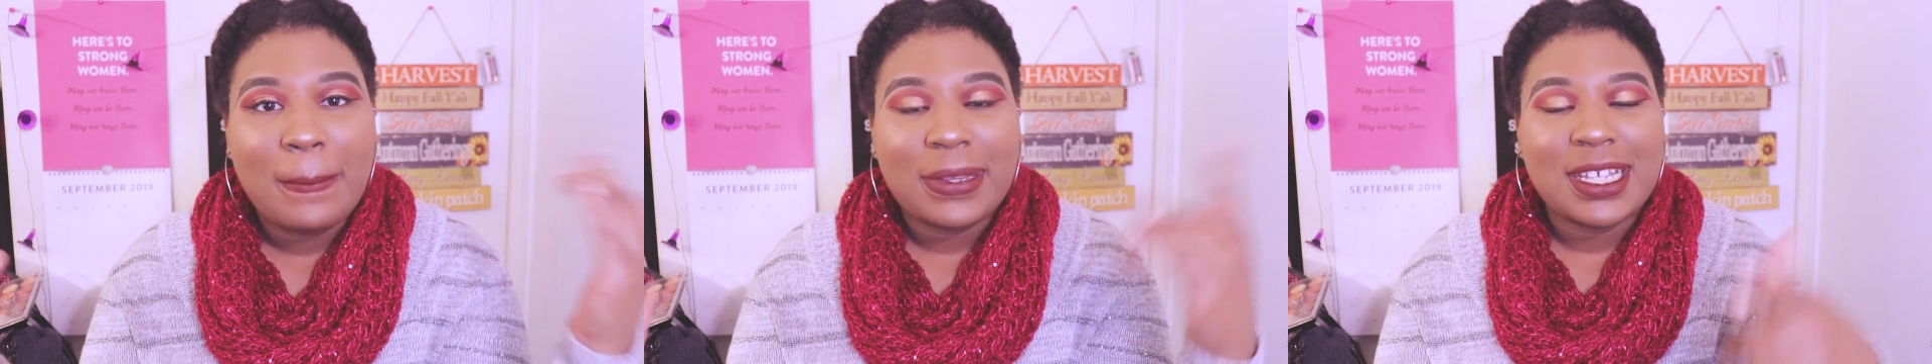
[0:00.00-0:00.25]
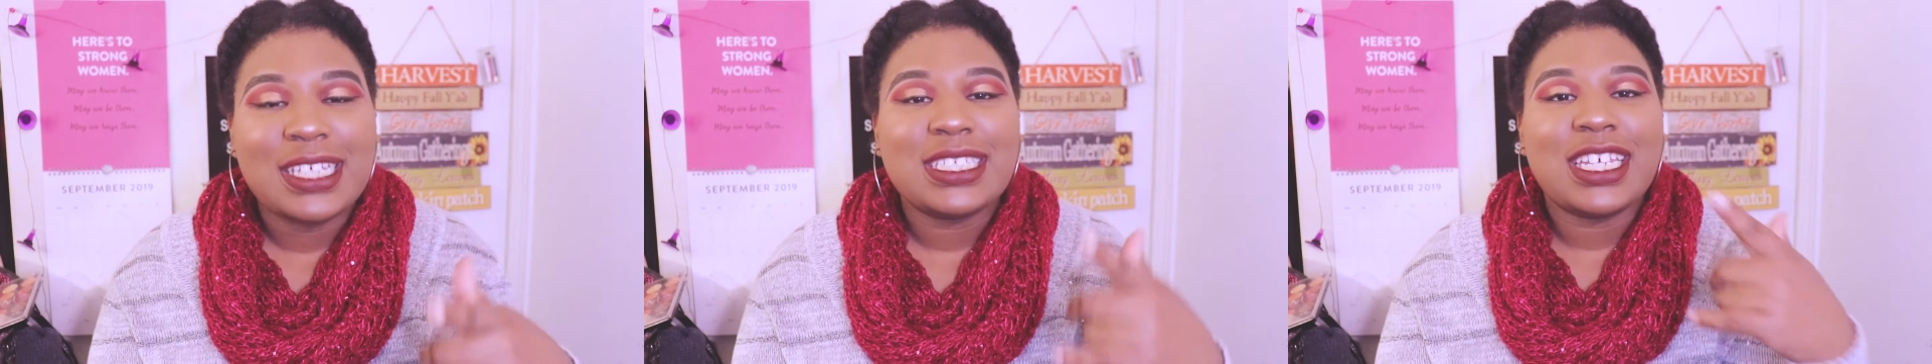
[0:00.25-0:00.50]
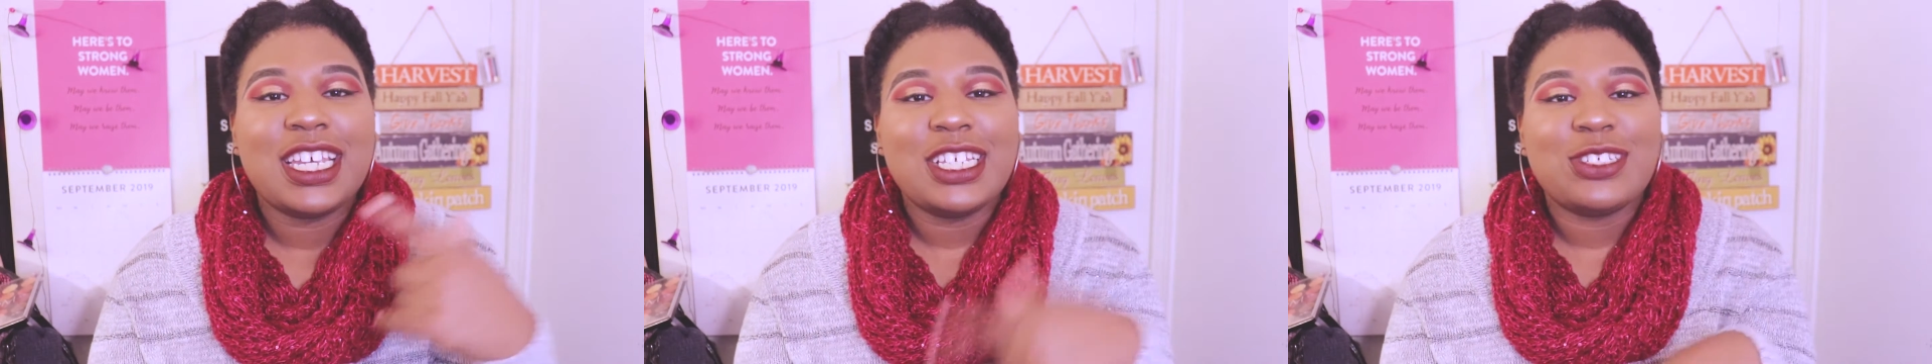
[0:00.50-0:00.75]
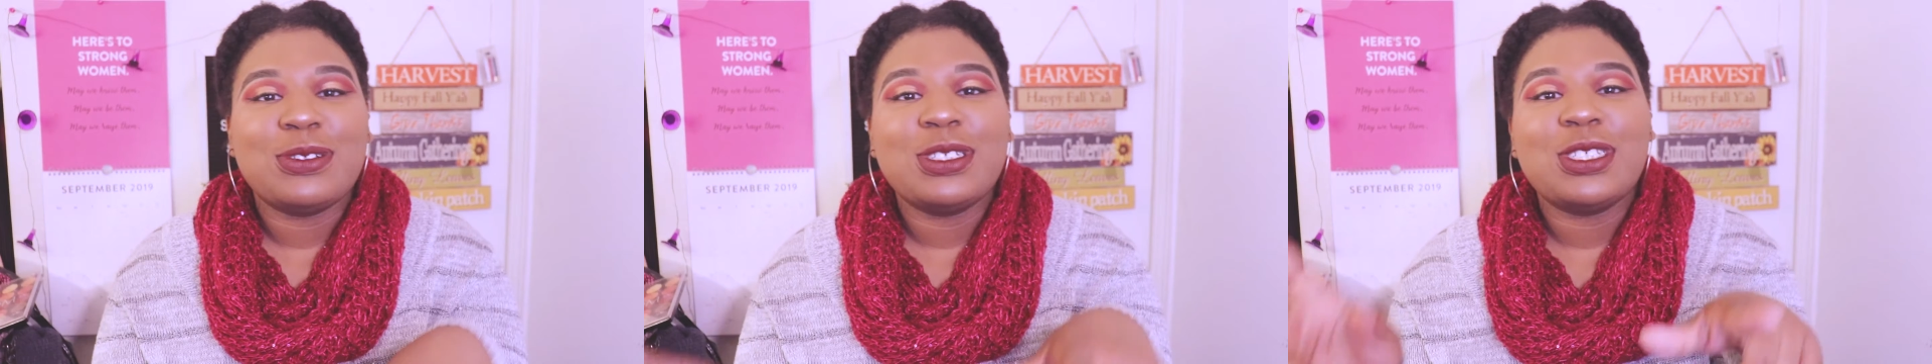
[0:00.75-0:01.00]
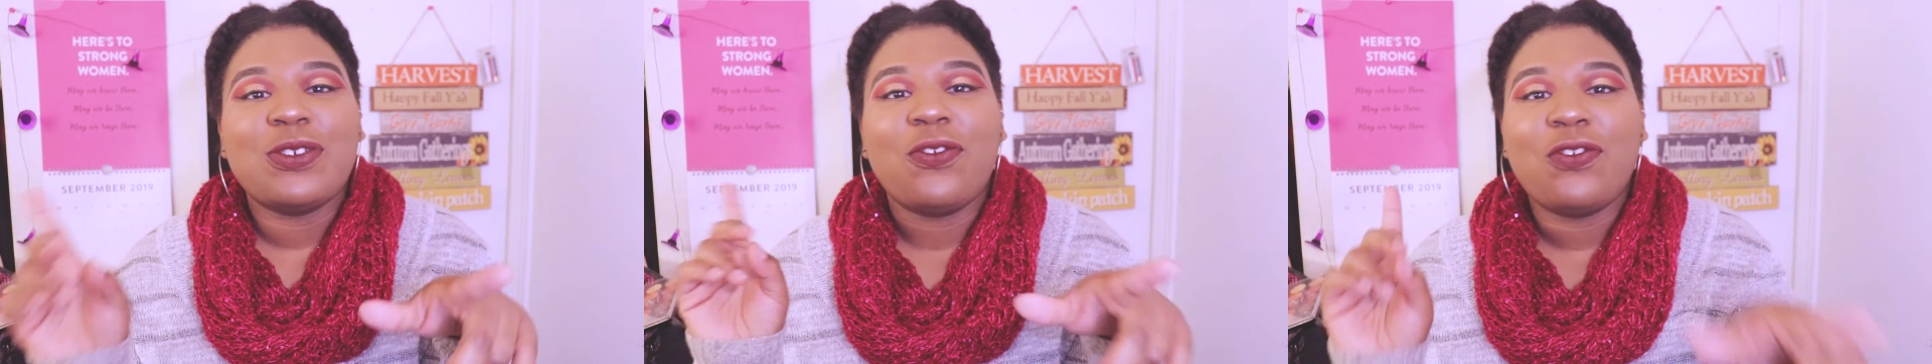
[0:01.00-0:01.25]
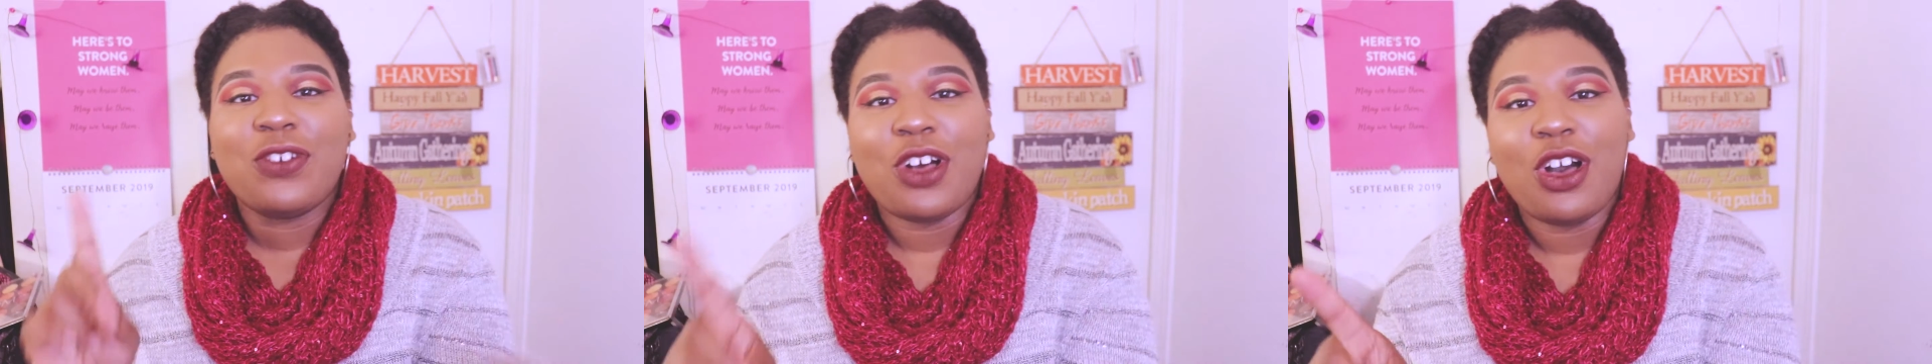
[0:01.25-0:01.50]
plus answering some
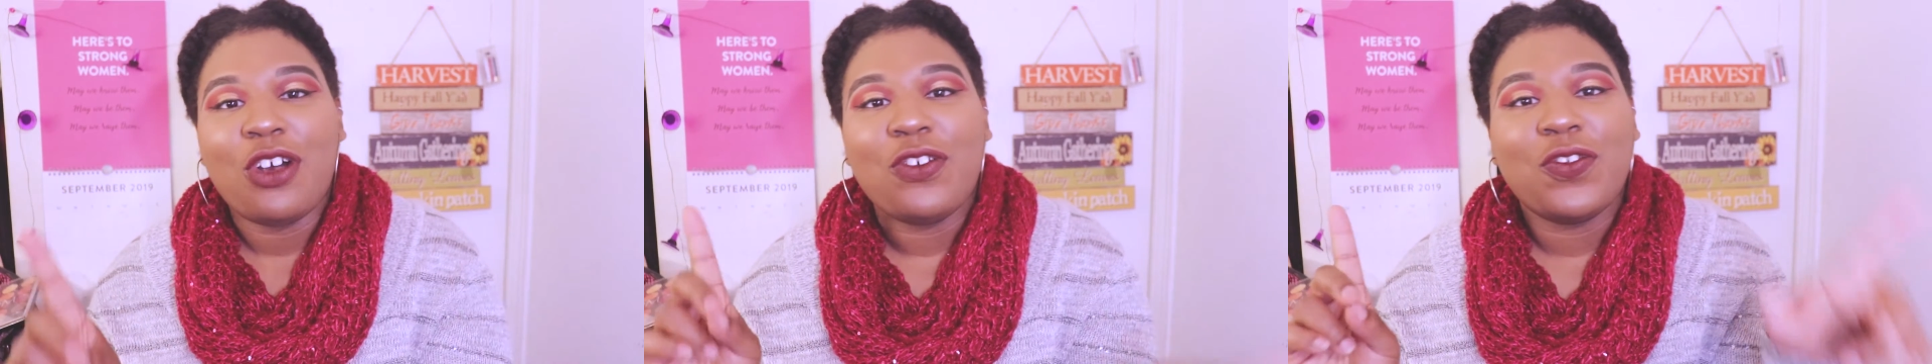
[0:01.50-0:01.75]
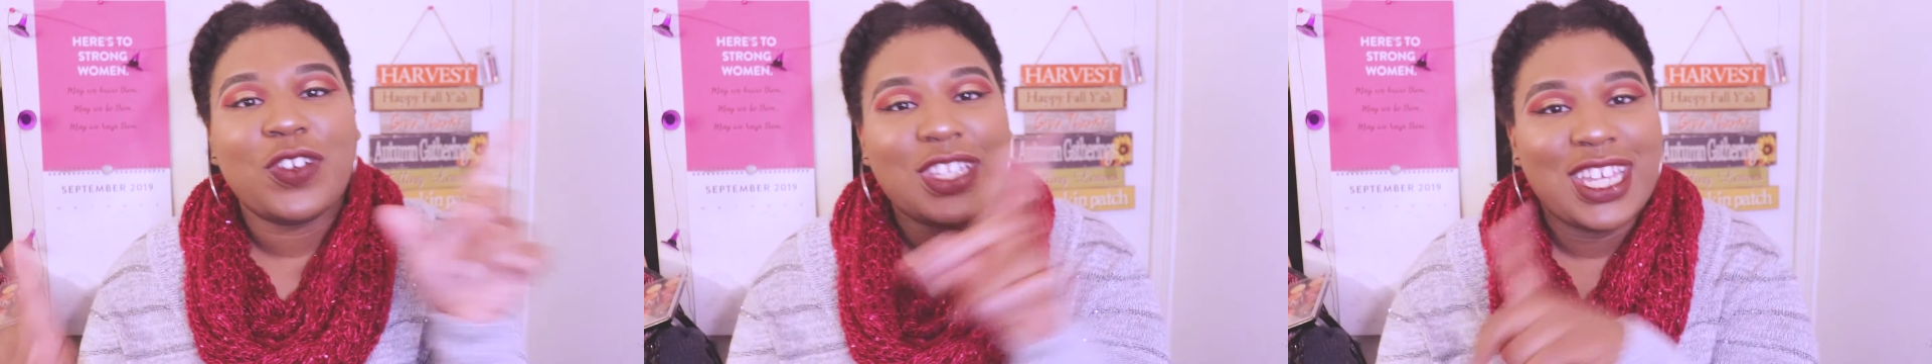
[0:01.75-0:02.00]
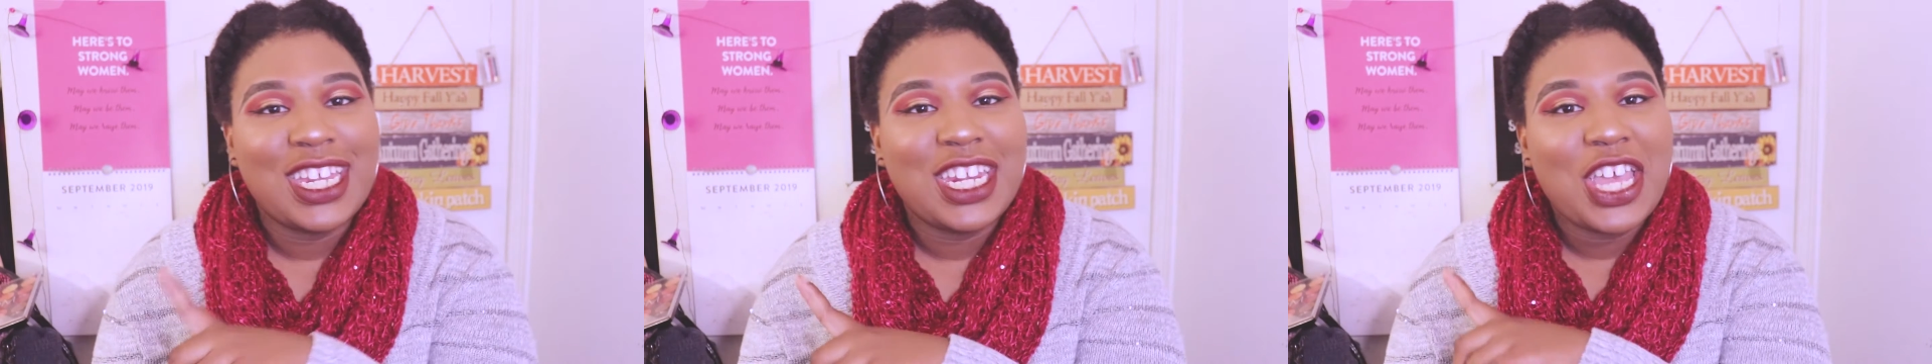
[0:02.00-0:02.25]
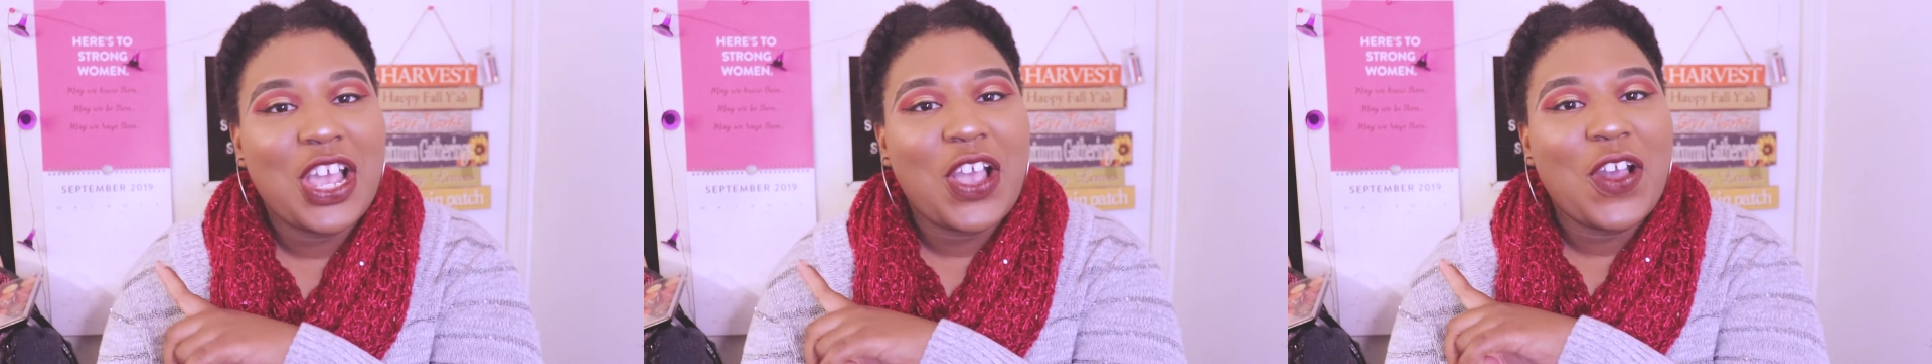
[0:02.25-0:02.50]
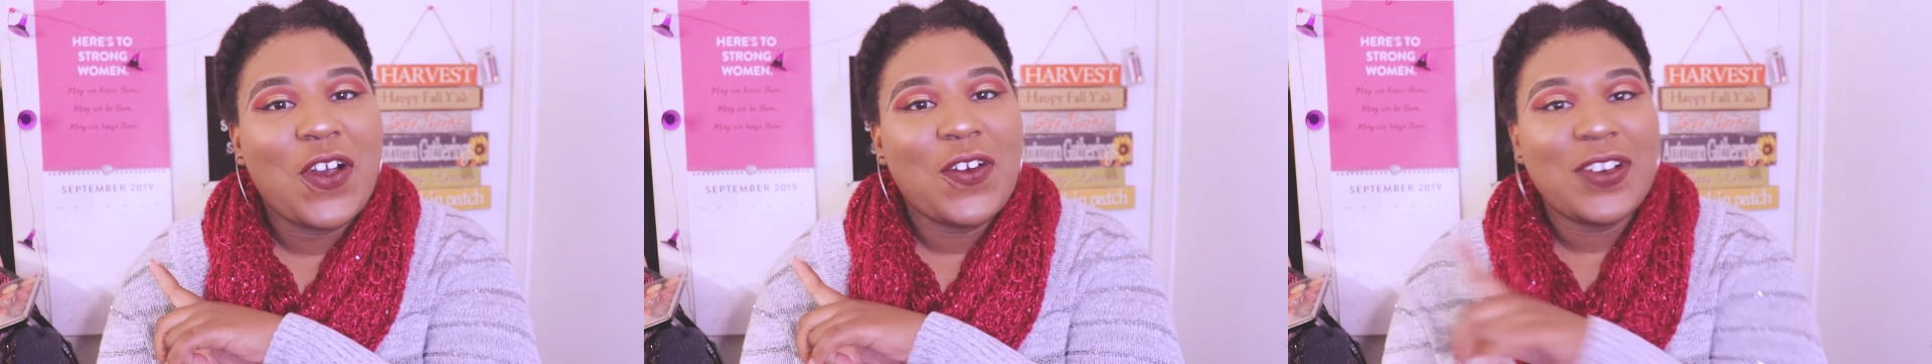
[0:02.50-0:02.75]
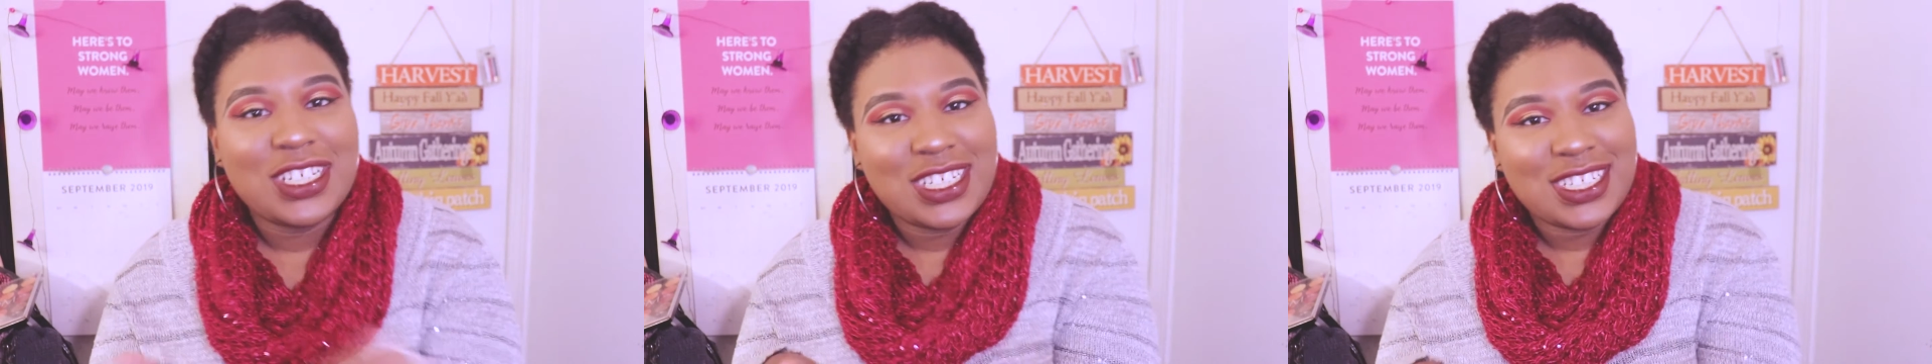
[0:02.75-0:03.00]
fall related
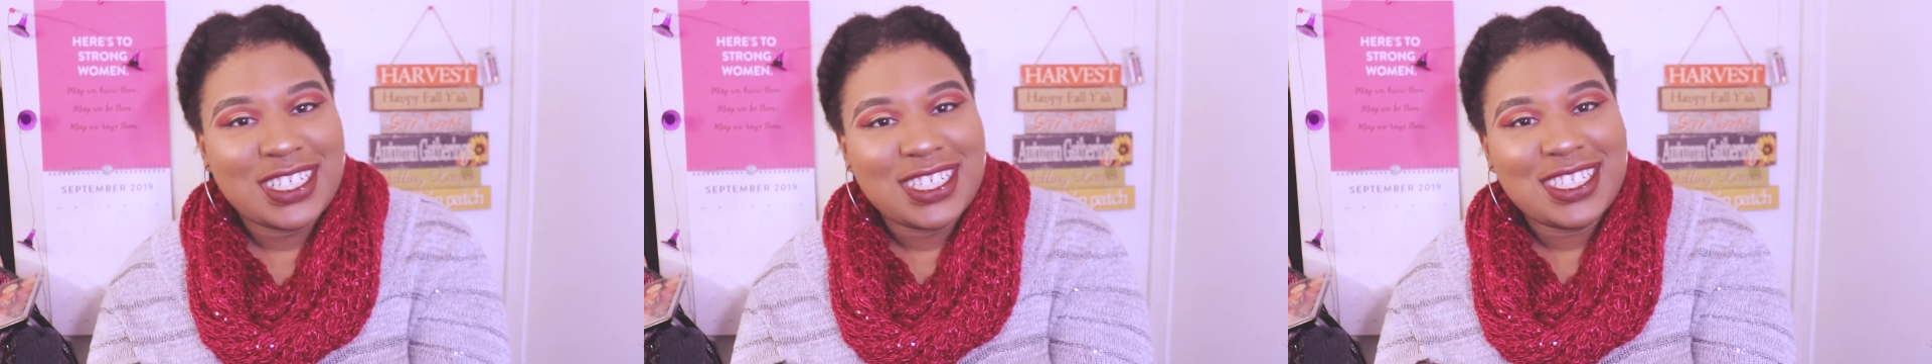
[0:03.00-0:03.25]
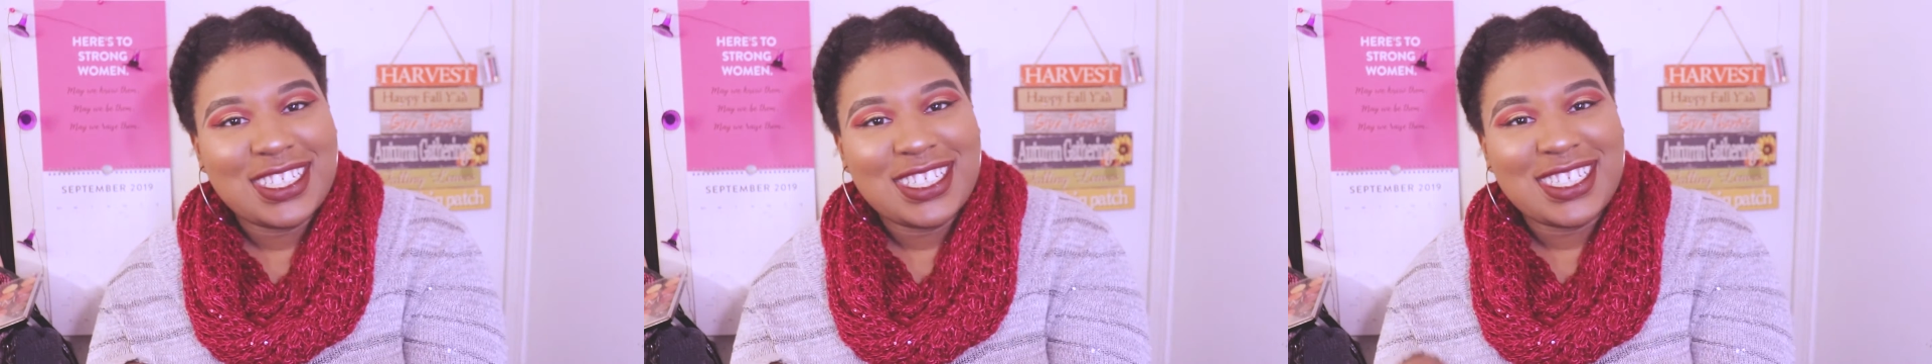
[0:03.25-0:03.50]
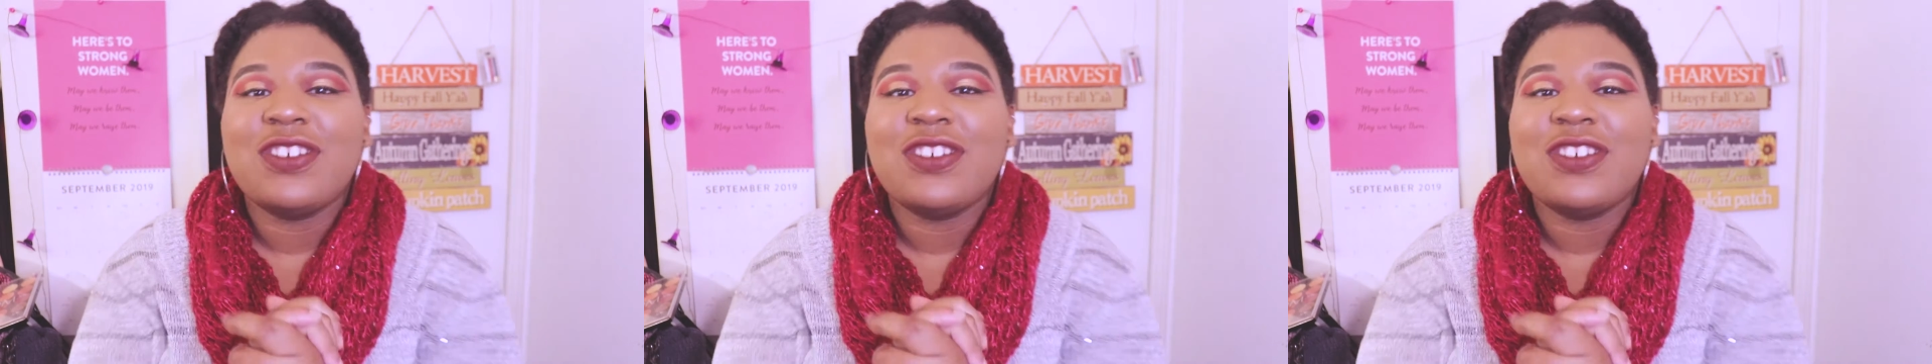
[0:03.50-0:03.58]
questions.